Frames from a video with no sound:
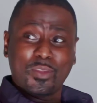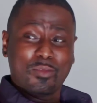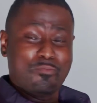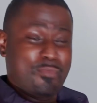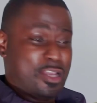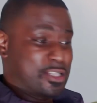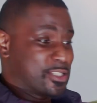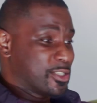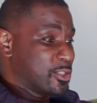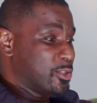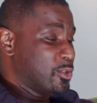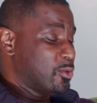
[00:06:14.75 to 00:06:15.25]

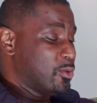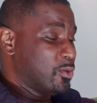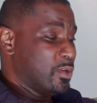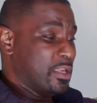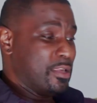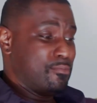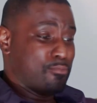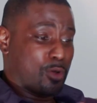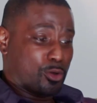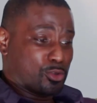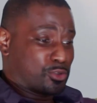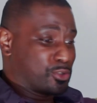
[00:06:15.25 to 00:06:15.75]
mental,
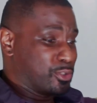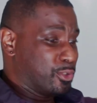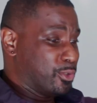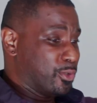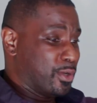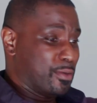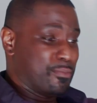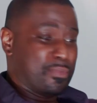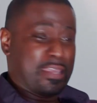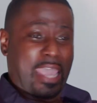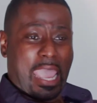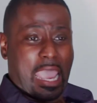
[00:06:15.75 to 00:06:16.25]
emotional,
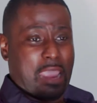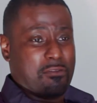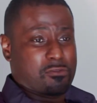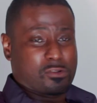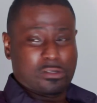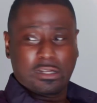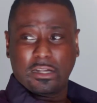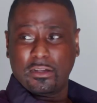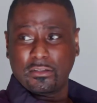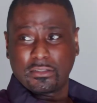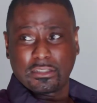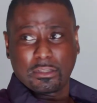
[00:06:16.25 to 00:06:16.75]
and behavioral
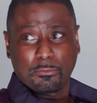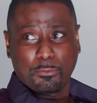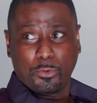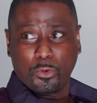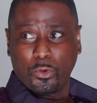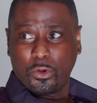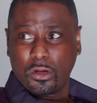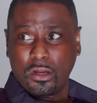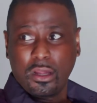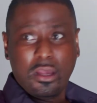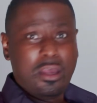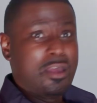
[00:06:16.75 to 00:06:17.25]
health
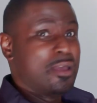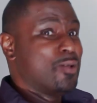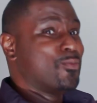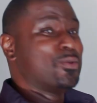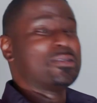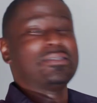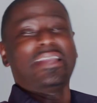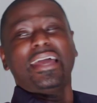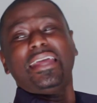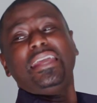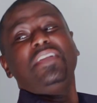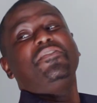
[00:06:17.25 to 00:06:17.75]
support
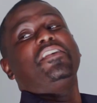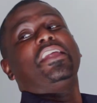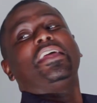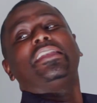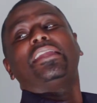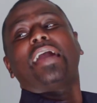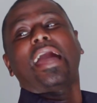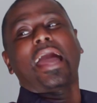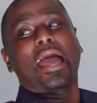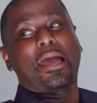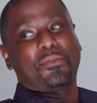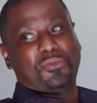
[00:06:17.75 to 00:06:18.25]
was not even an
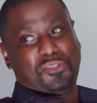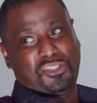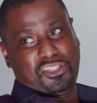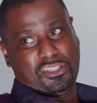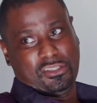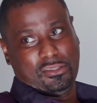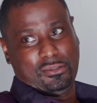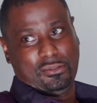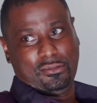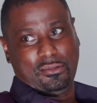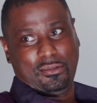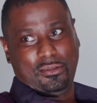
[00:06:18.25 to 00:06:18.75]

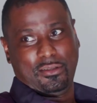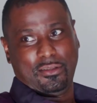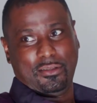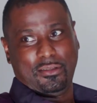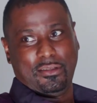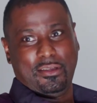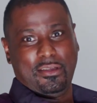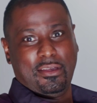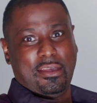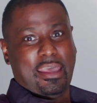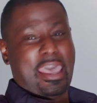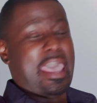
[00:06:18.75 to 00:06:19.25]
option.
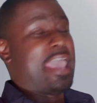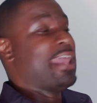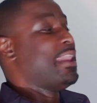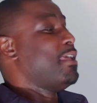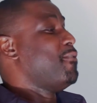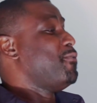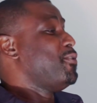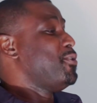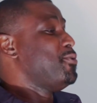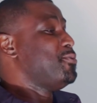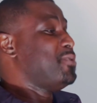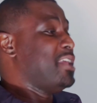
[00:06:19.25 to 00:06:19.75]
No. And
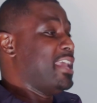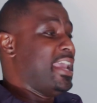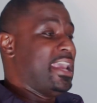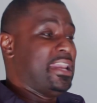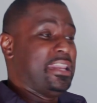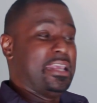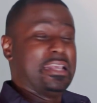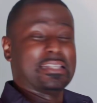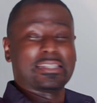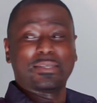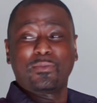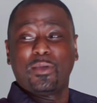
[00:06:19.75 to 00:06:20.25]
if you did
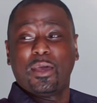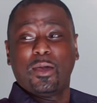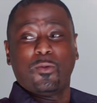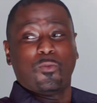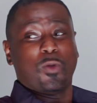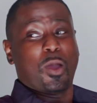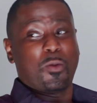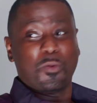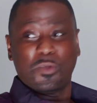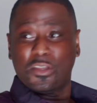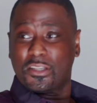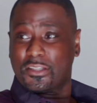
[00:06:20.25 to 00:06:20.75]
need some help,
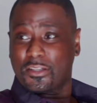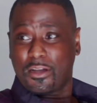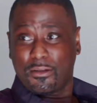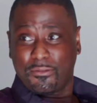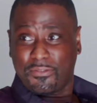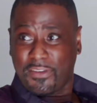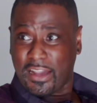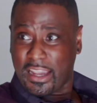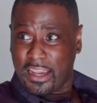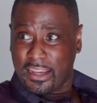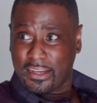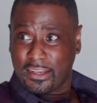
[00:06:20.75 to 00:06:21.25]
where were you just gonna
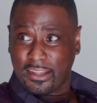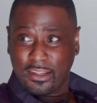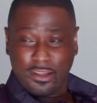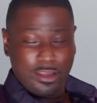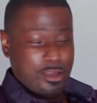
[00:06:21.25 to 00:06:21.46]
find it?